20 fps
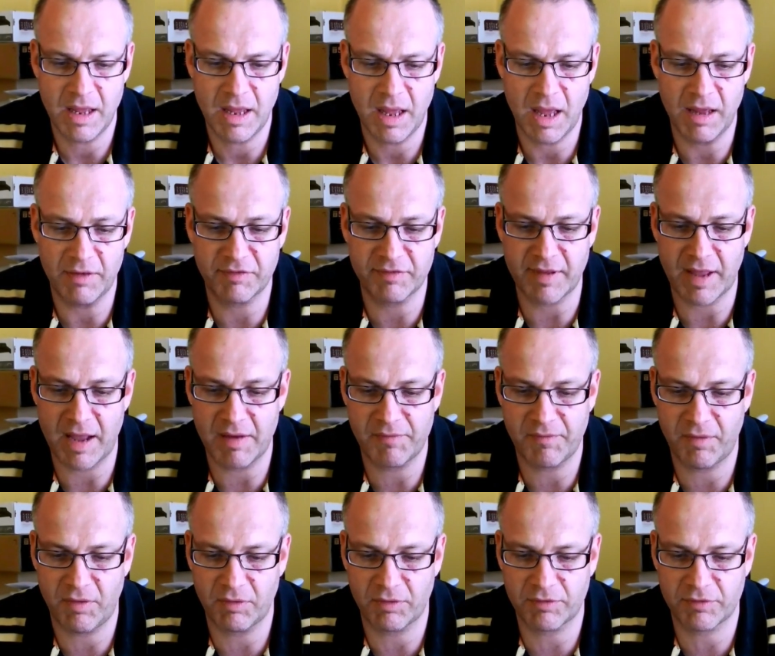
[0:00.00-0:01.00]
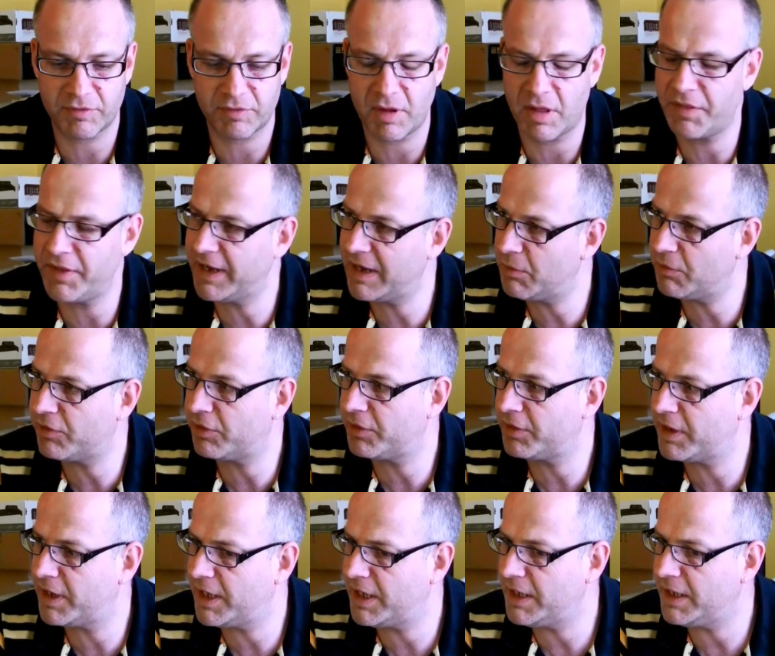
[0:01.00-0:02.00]
Starfox, I think it was on
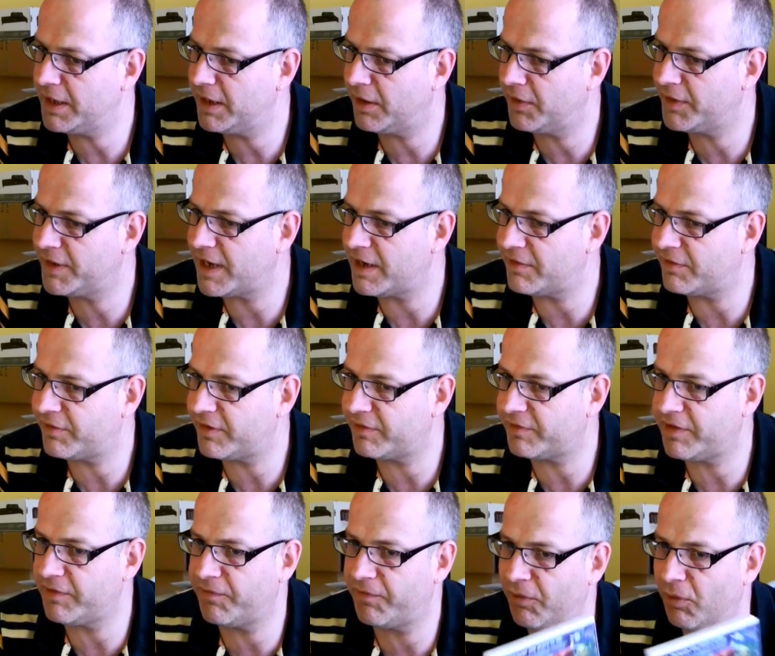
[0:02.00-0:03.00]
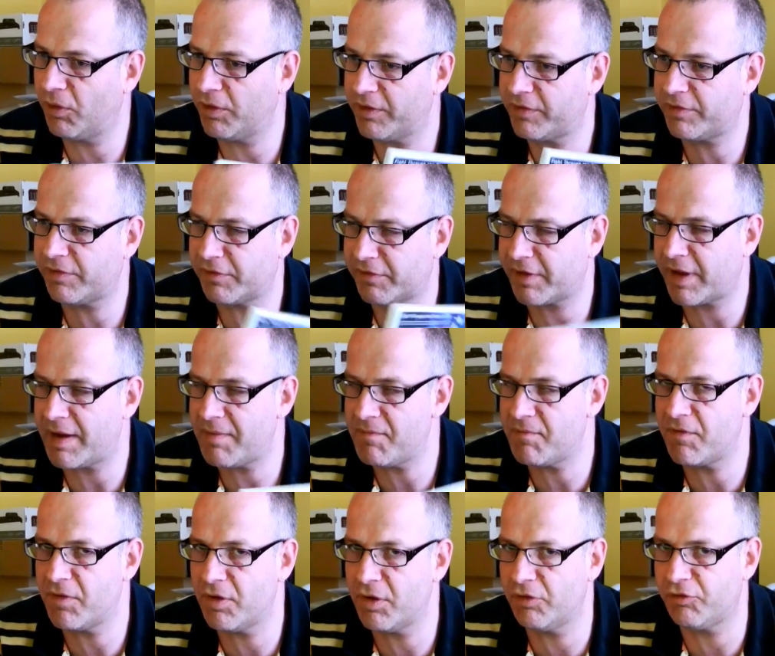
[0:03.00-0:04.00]
the N64, this is the same
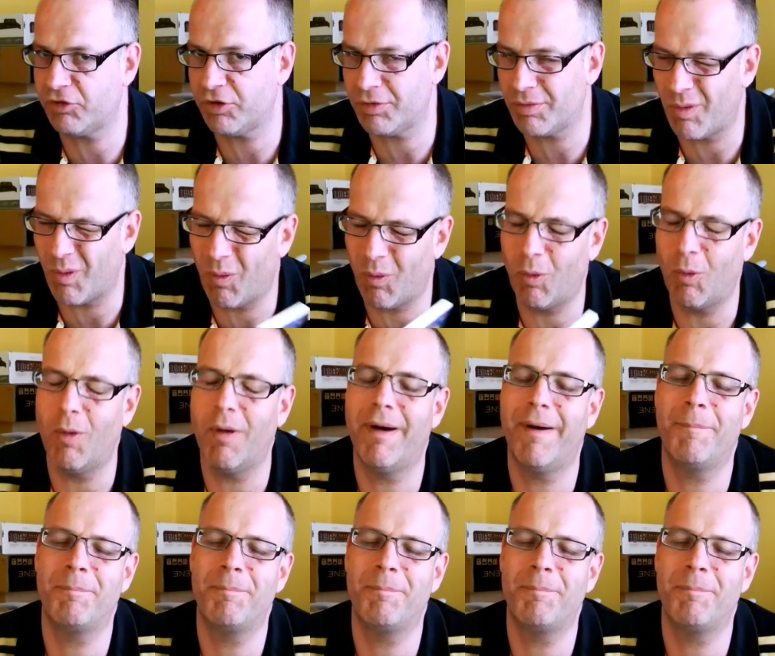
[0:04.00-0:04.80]
version, or